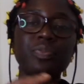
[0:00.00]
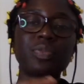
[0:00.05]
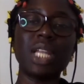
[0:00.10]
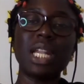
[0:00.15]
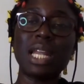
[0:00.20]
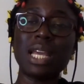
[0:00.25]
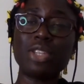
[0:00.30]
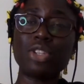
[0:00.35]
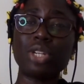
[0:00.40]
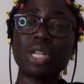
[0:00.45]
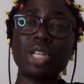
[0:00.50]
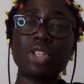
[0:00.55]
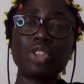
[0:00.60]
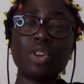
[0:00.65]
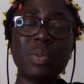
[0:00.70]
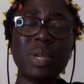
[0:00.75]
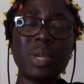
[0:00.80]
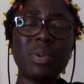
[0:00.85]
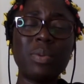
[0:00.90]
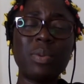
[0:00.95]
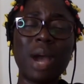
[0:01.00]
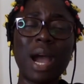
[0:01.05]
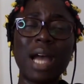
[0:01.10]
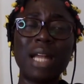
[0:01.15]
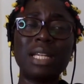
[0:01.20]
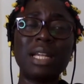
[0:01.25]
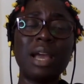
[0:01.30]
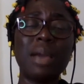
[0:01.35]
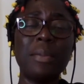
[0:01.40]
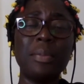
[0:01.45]
And I saw that so many people
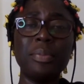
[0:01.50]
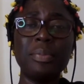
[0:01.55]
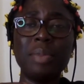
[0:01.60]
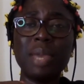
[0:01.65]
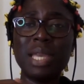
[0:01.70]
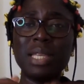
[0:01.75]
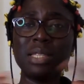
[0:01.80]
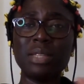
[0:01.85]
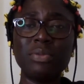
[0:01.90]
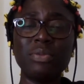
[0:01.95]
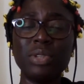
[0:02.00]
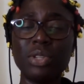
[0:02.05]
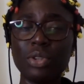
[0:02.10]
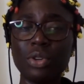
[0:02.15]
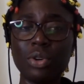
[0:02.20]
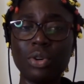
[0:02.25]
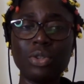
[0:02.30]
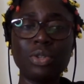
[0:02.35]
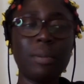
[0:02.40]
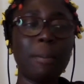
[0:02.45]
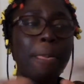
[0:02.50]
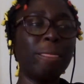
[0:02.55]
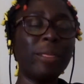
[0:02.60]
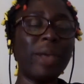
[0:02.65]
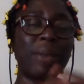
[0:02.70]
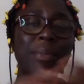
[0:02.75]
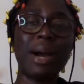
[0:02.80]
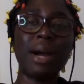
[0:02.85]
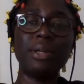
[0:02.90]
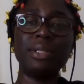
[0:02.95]
had amazing videos
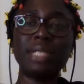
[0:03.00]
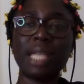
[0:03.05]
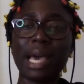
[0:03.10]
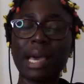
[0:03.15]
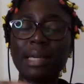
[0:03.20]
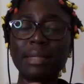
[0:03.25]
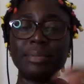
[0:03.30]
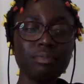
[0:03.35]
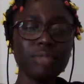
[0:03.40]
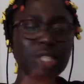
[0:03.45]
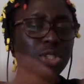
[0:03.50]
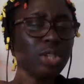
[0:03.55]
about that.